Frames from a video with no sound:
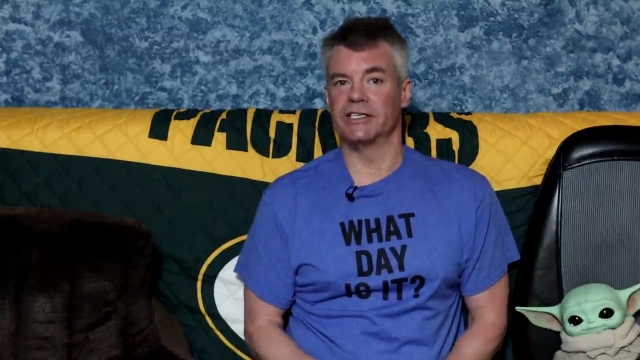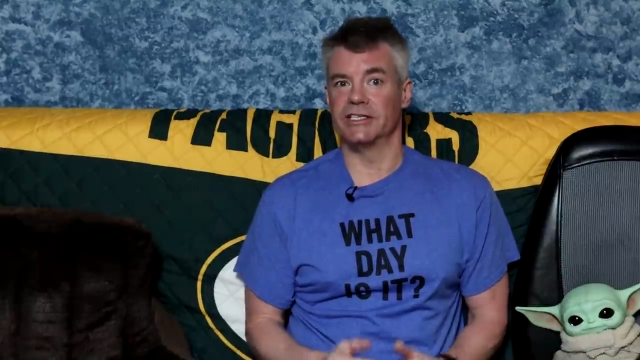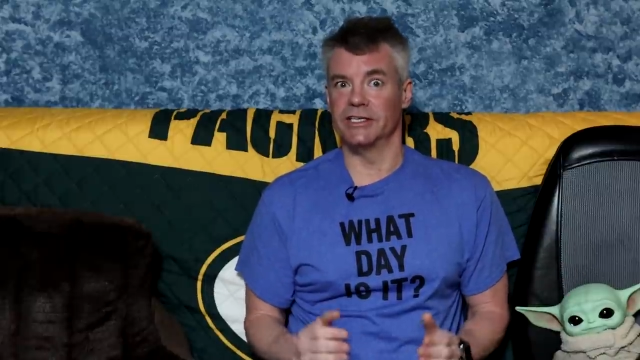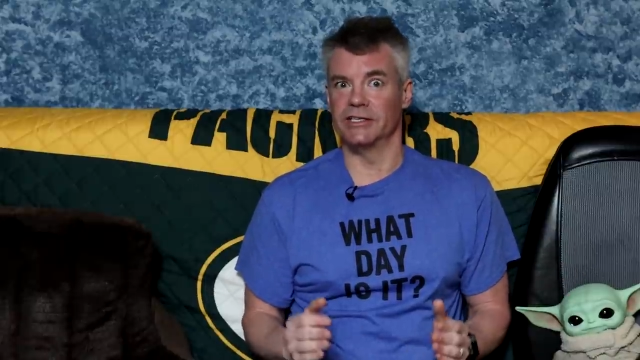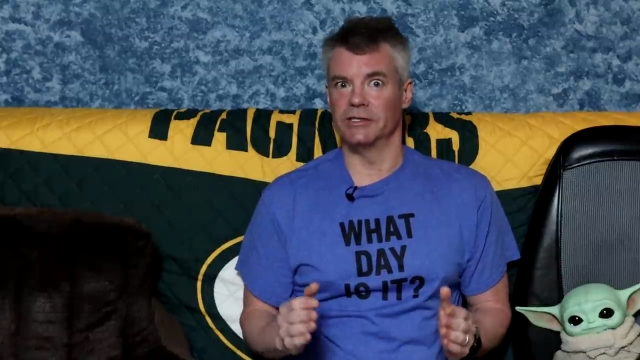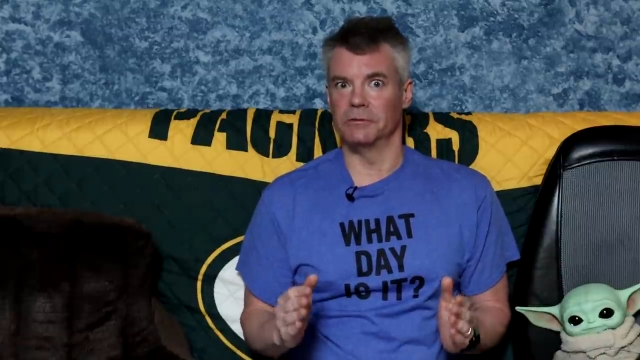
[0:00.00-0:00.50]

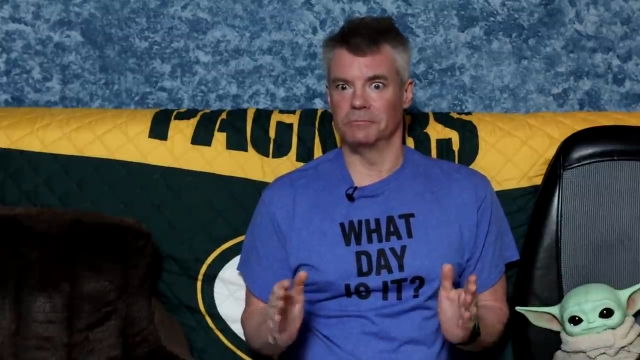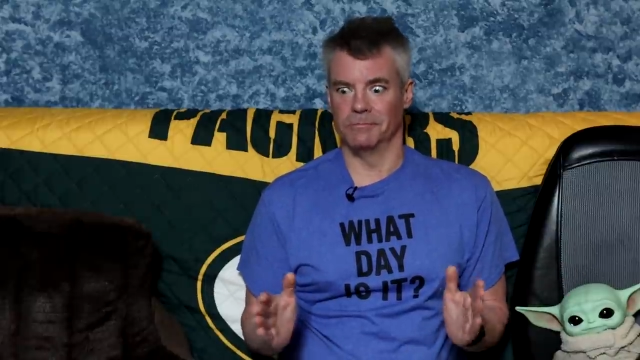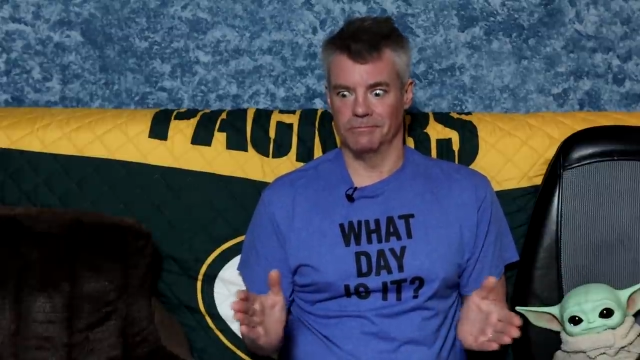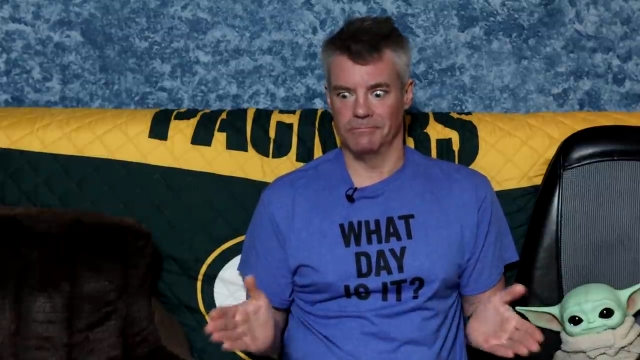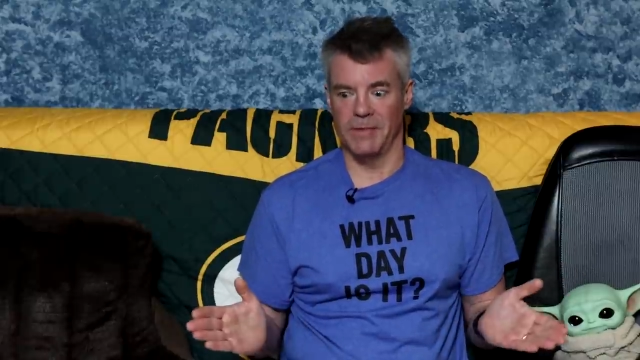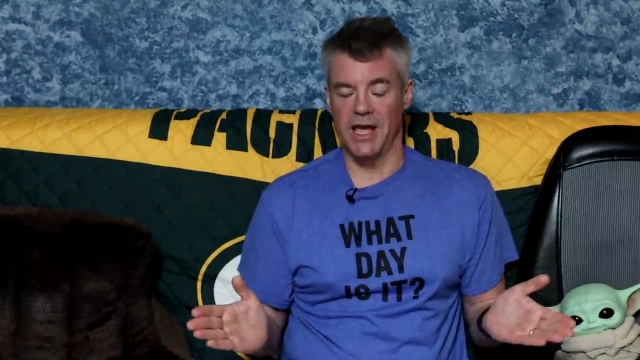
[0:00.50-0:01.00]
until
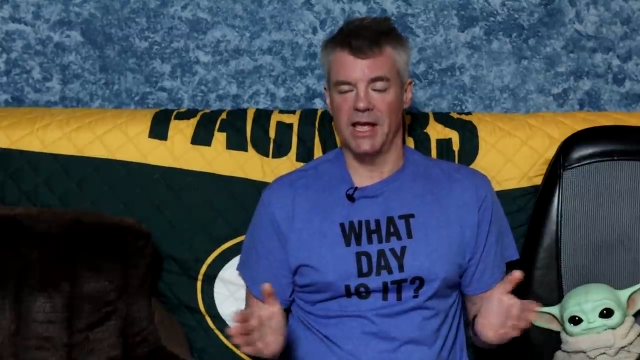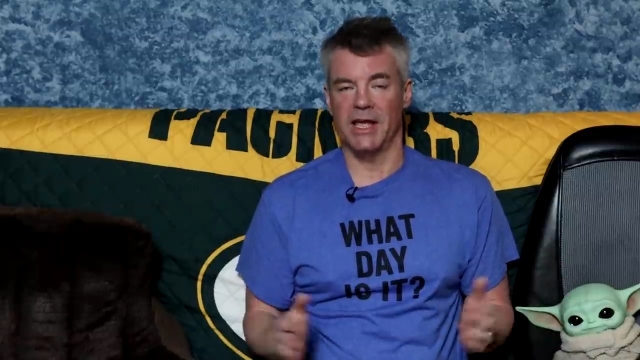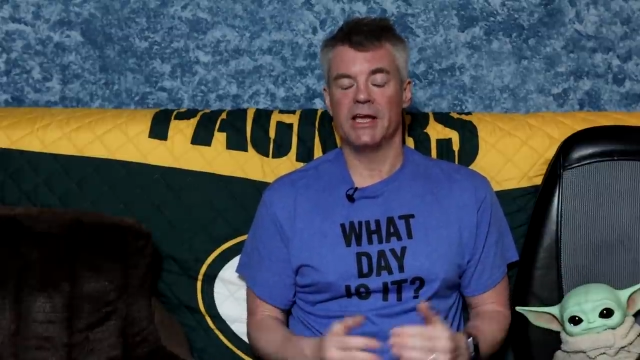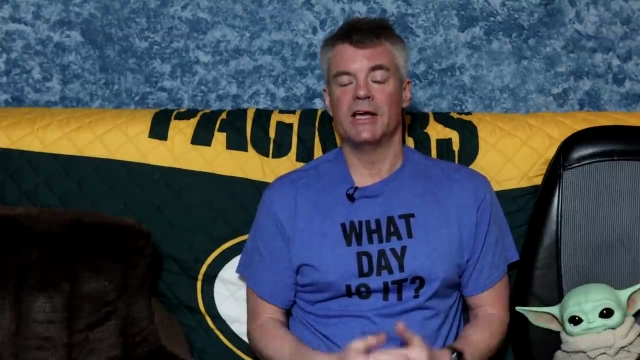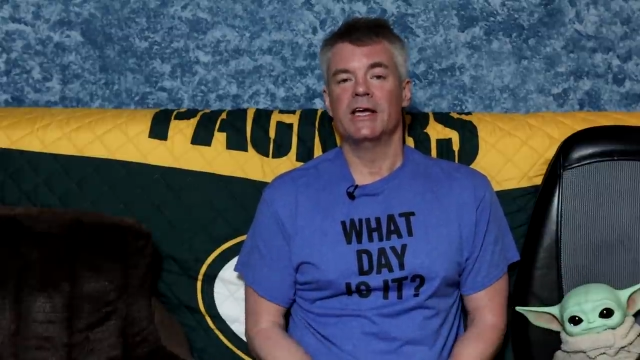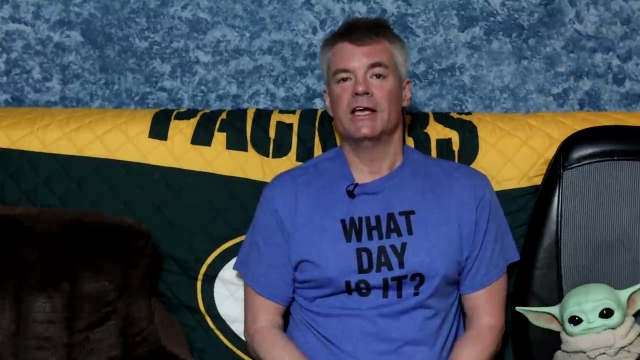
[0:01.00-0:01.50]

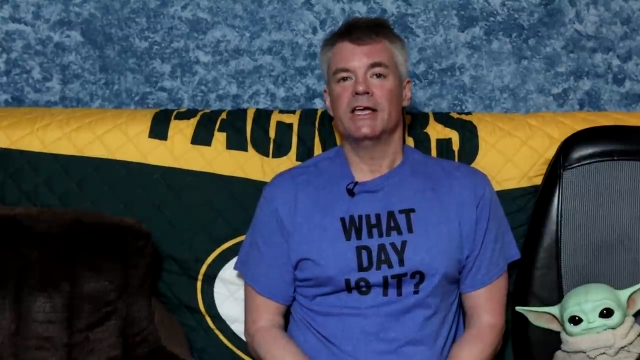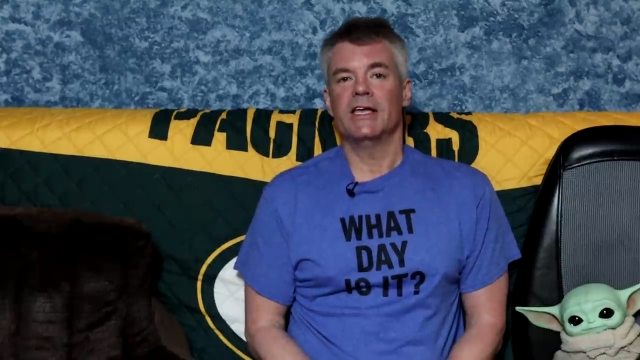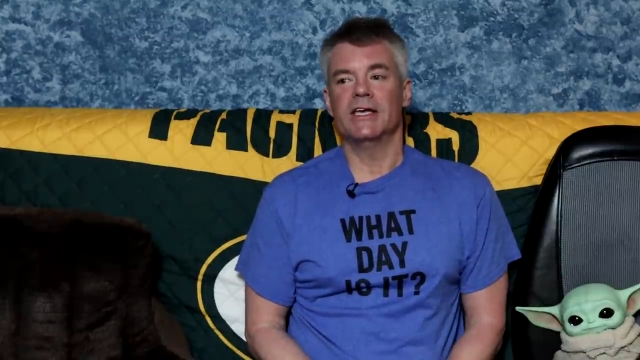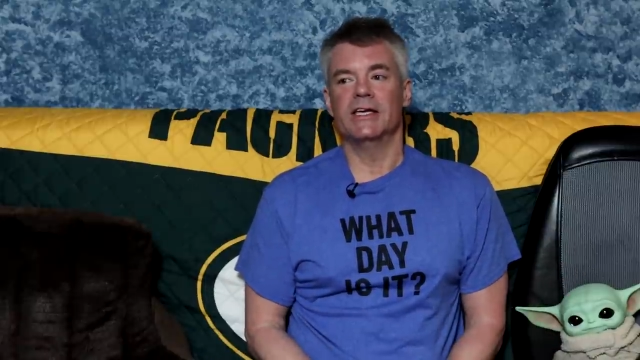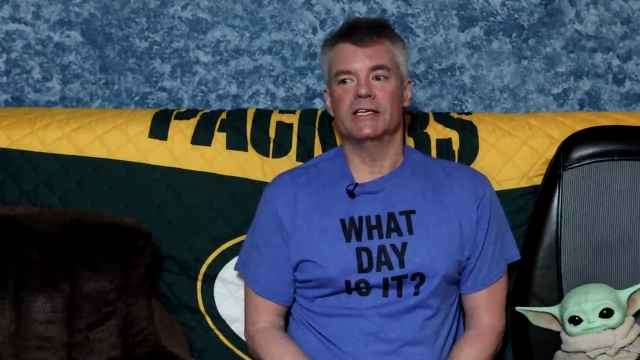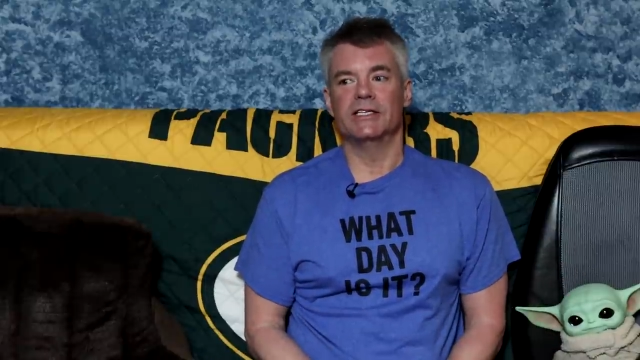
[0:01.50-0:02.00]
May
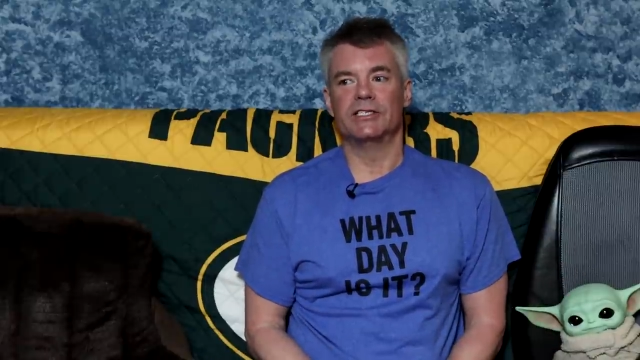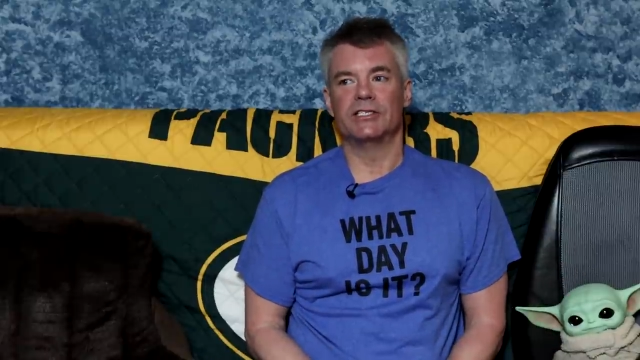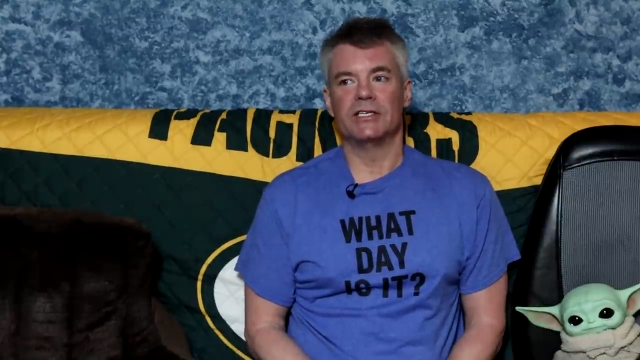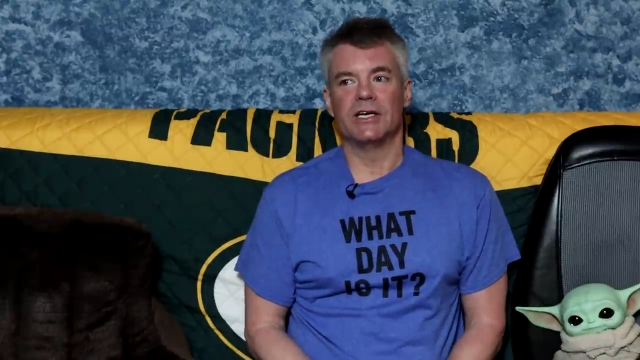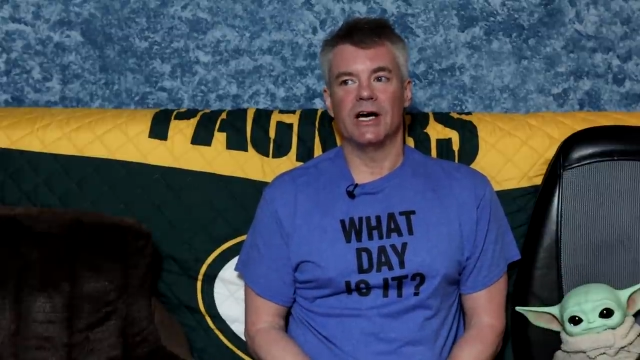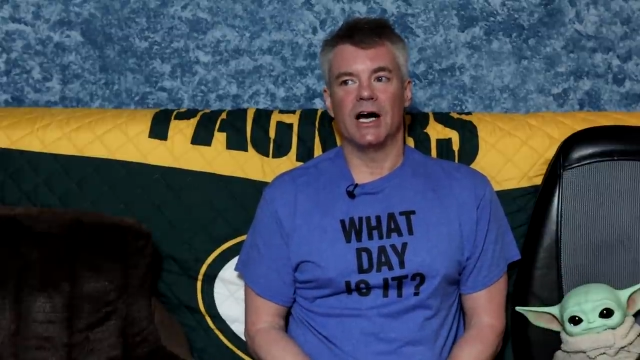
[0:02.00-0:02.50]
is